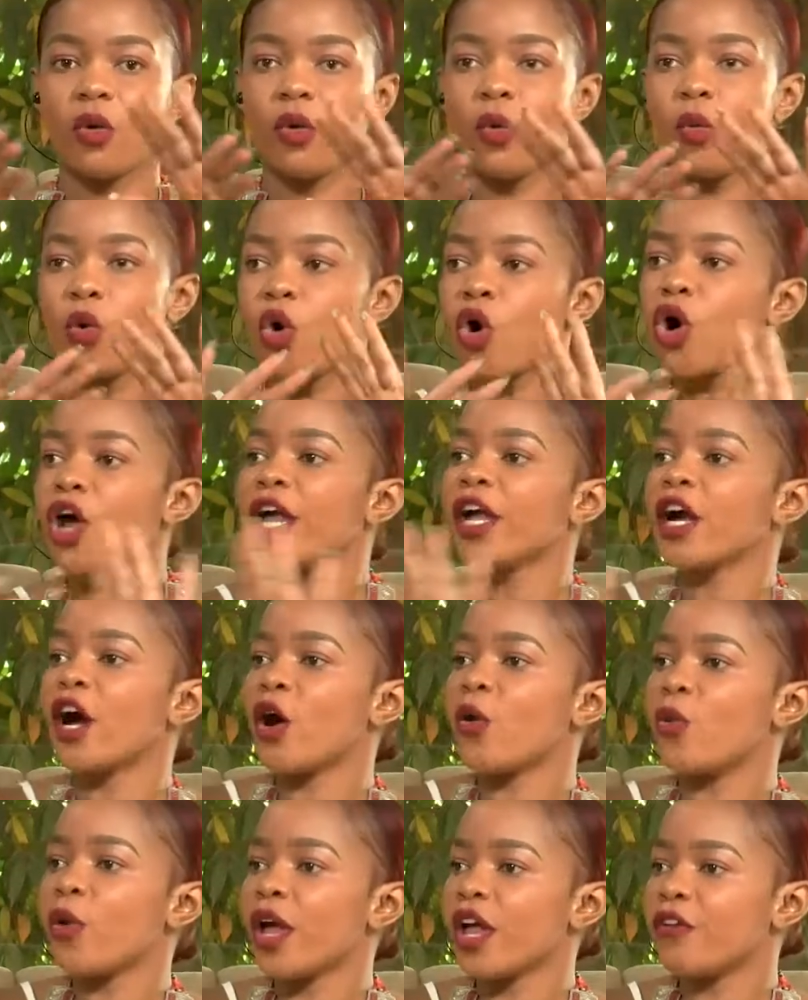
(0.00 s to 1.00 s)
going
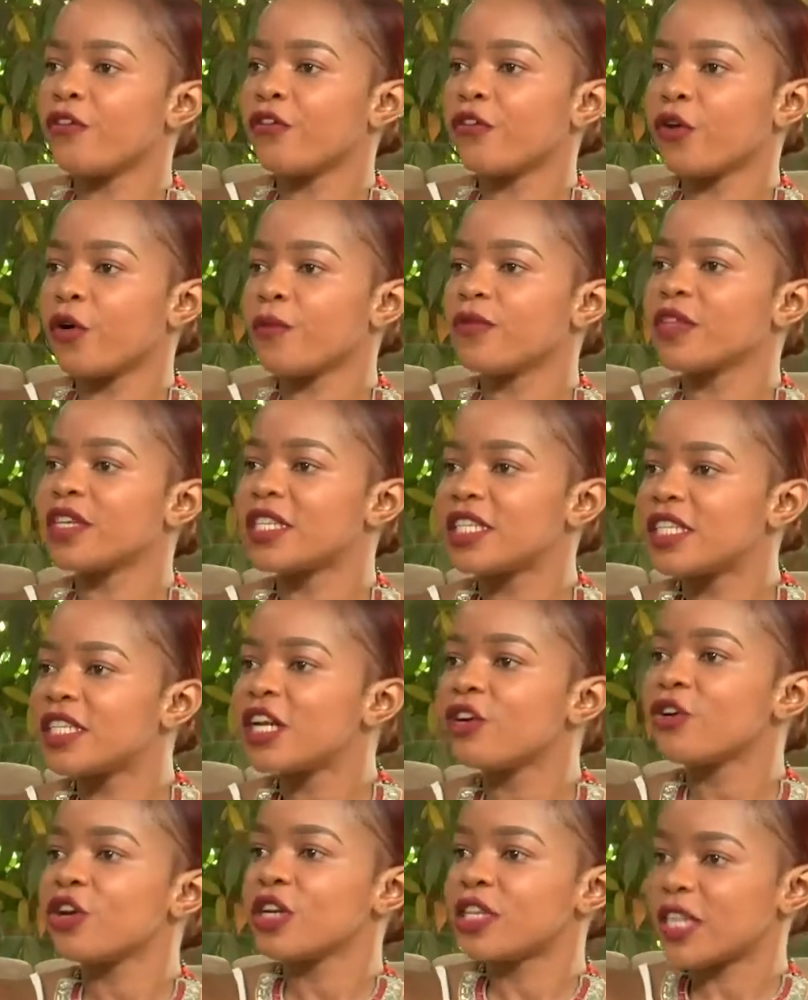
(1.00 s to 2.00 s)
away from the
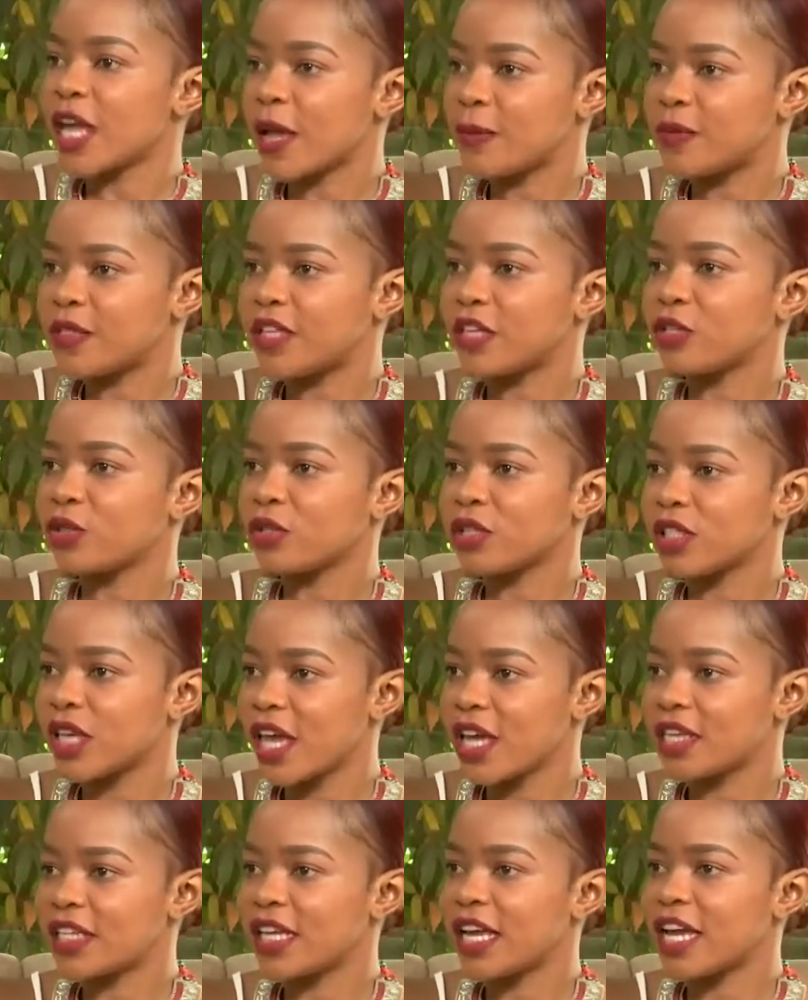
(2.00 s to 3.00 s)
stereotypes that
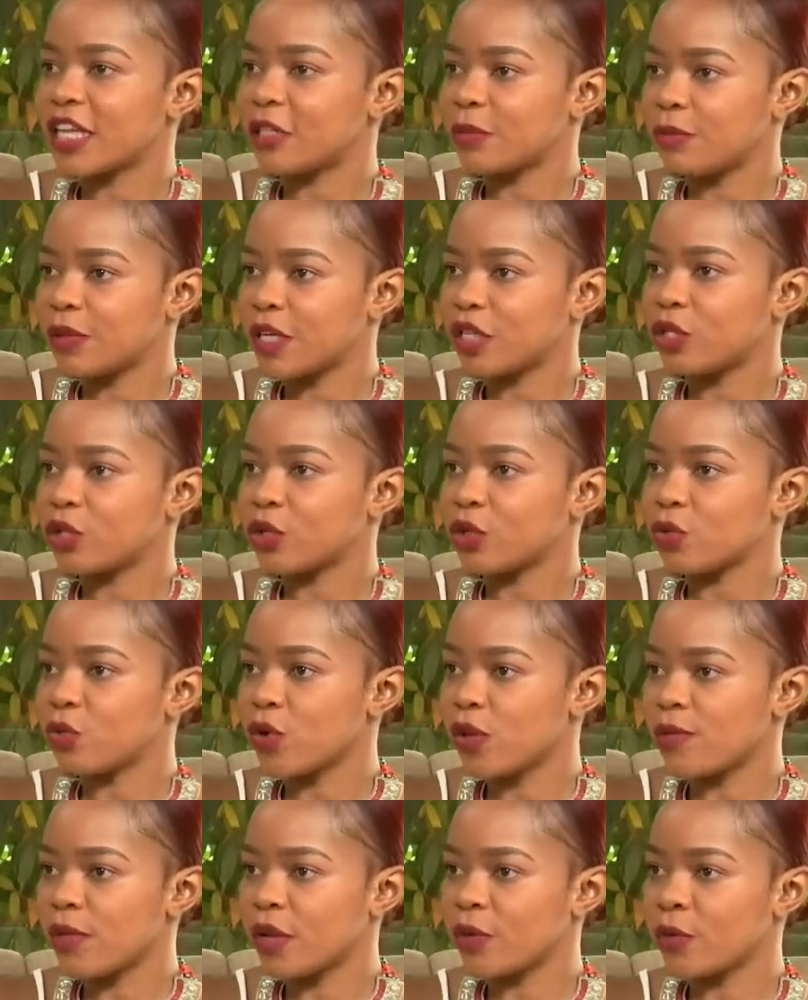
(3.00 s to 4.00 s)
society has placed on
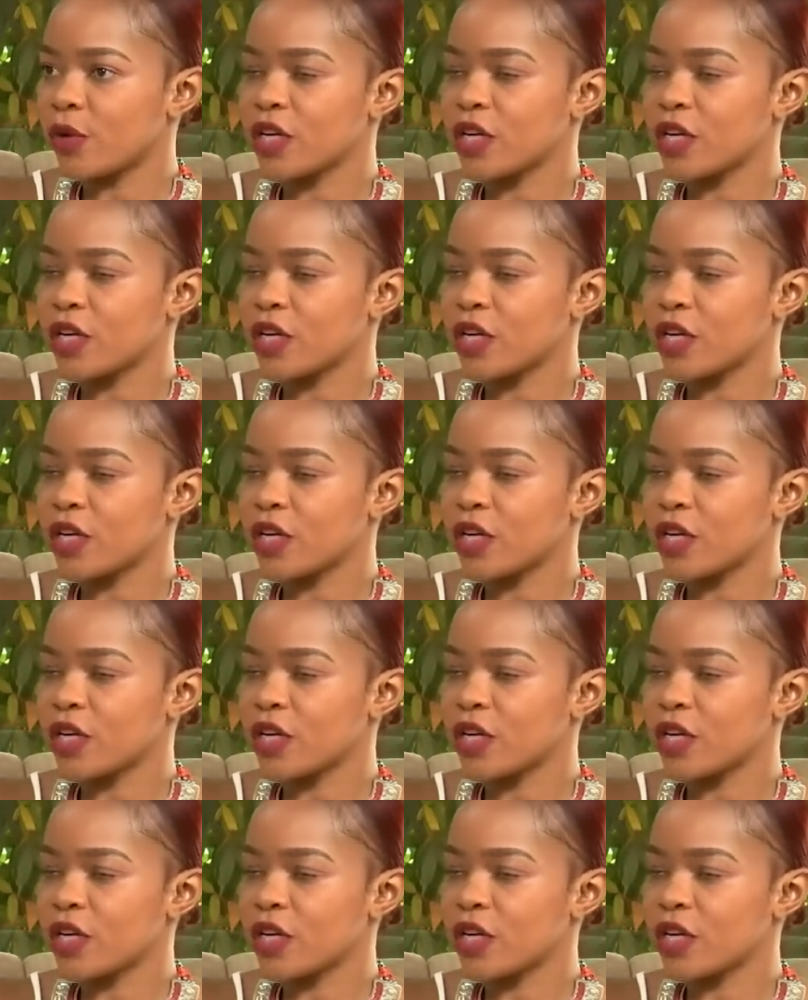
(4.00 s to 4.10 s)
women.